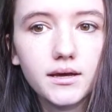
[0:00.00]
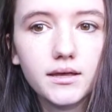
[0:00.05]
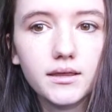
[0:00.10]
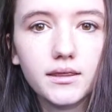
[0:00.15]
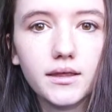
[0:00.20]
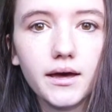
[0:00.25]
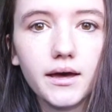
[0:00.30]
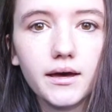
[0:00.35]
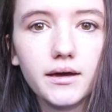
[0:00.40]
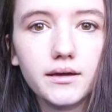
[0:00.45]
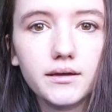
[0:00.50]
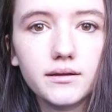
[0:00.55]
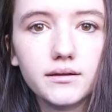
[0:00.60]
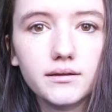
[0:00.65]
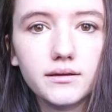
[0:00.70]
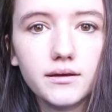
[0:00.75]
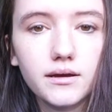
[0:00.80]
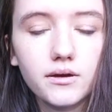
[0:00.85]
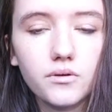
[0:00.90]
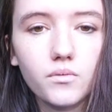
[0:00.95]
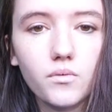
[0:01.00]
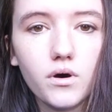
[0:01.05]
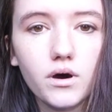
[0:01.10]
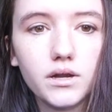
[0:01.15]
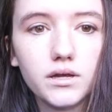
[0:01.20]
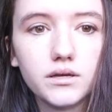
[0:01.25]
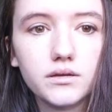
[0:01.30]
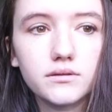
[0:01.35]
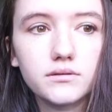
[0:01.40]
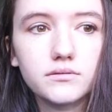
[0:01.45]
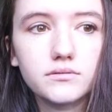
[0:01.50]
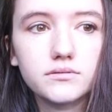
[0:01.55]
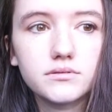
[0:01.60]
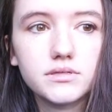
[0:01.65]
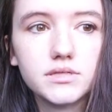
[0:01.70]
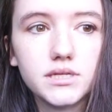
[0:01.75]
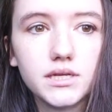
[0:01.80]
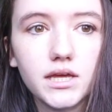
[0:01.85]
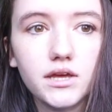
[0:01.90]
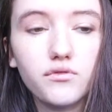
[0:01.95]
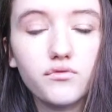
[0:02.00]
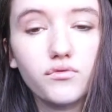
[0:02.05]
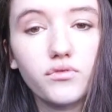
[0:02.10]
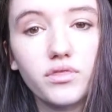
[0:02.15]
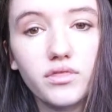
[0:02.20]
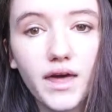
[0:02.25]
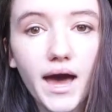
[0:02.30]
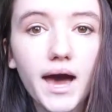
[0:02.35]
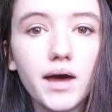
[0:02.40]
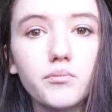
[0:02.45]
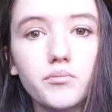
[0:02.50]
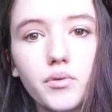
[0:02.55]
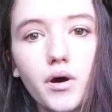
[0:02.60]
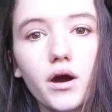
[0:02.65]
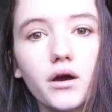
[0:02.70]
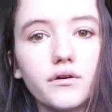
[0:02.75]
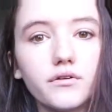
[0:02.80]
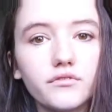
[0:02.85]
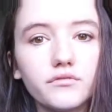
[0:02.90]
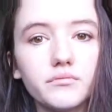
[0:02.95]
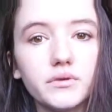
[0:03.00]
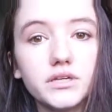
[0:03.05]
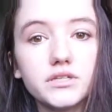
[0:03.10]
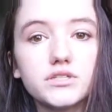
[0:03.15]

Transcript: that I wanted to give that part of me